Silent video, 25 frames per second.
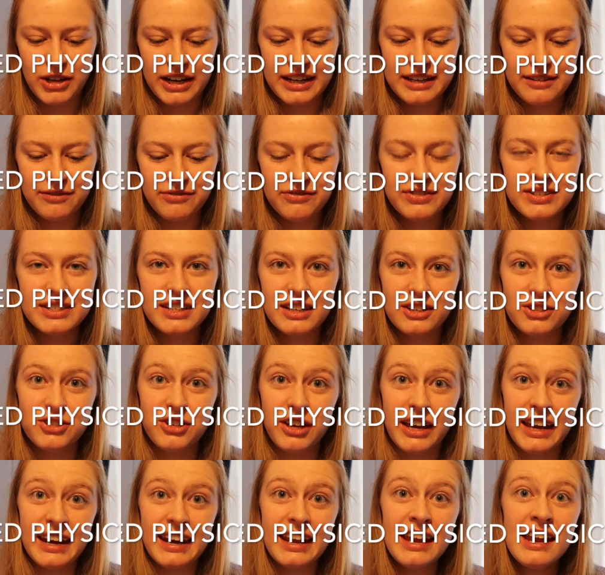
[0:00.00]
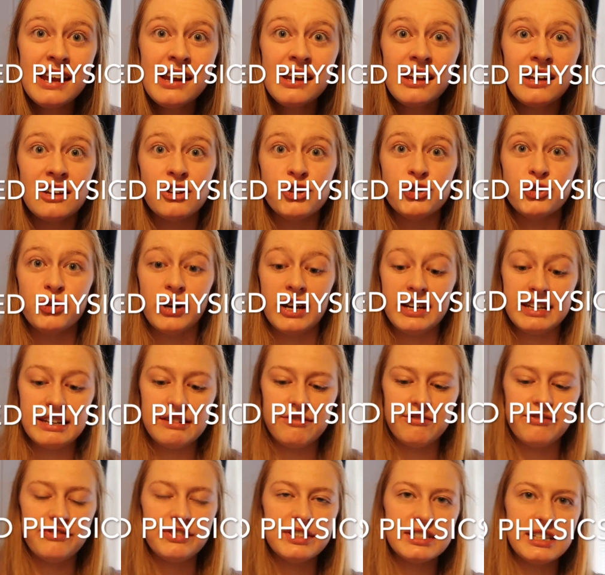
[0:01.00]
Do I need physics to get in? And do I
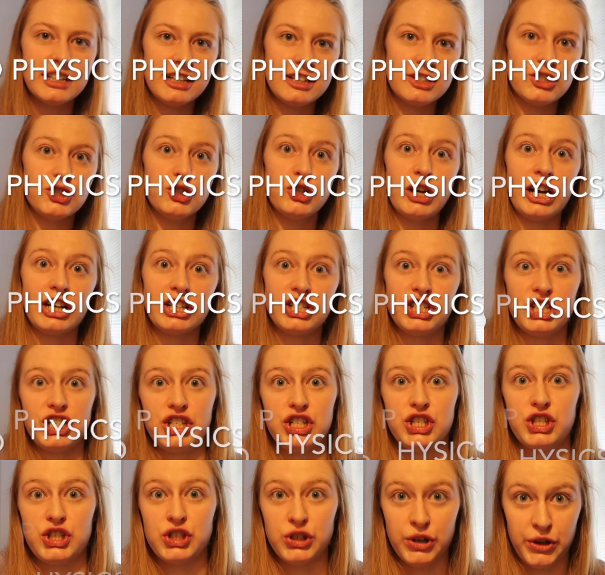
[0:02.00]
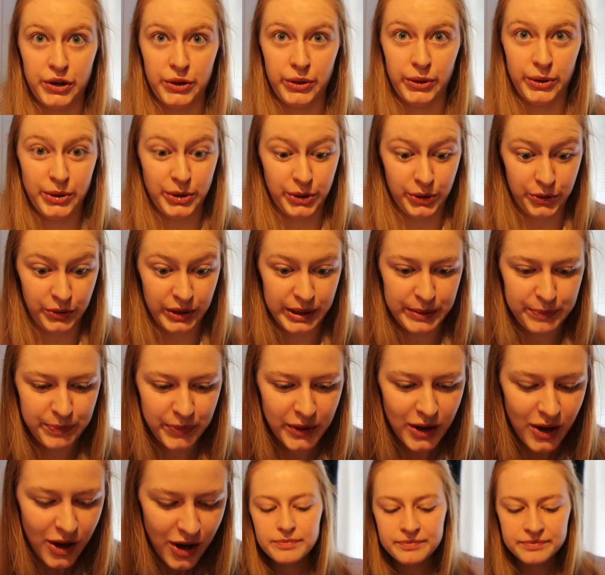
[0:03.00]
need physics to actually study the degree?
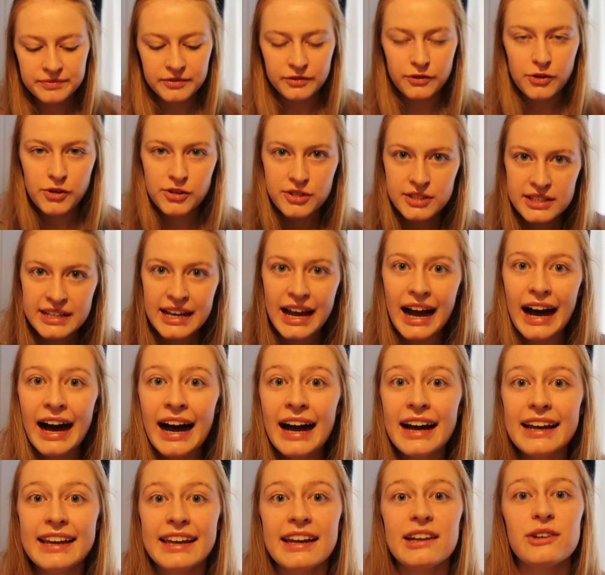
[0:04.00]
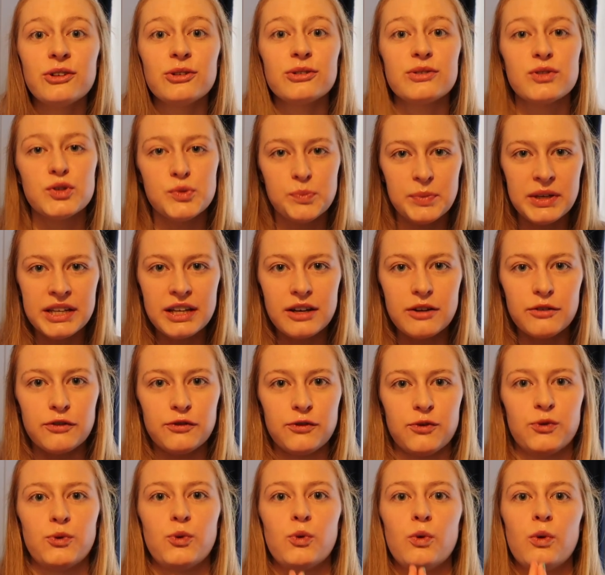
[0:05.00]
Firstly, I cannot speak
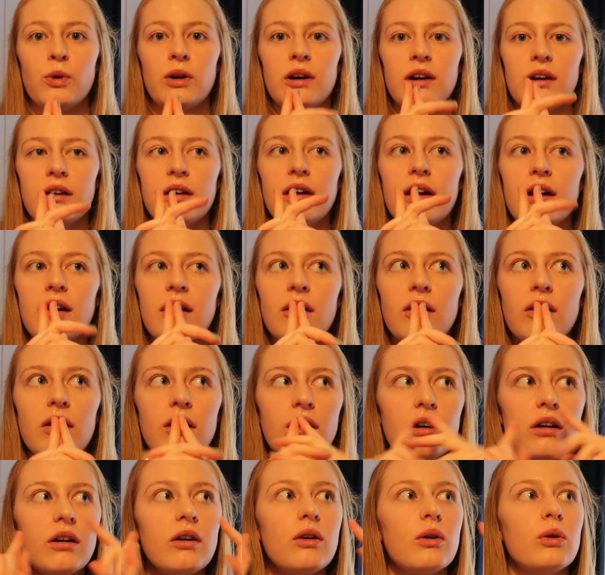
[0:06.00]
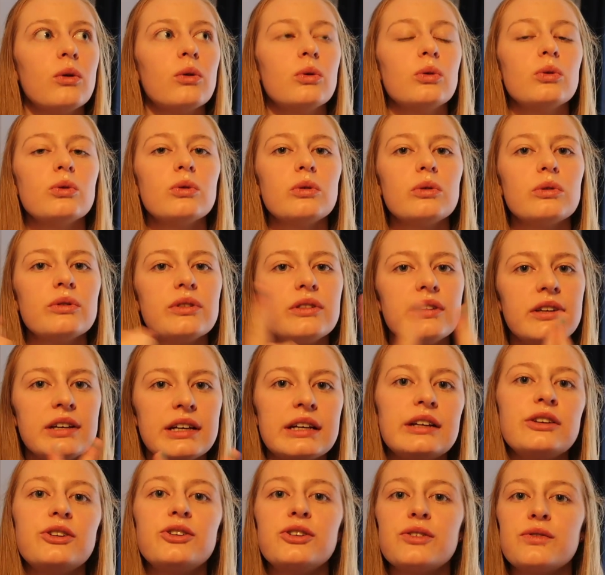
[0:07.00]
for all
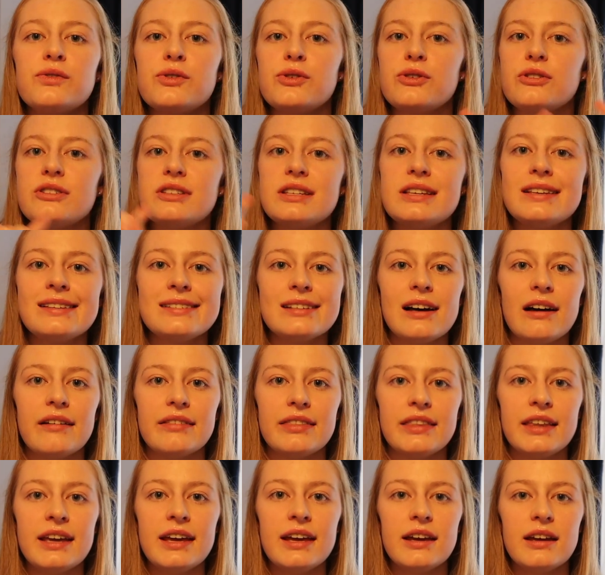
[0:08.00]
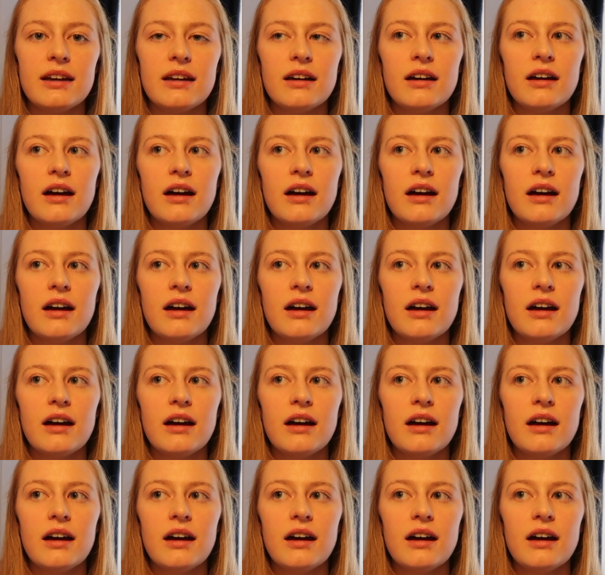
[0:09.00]
the universities out there.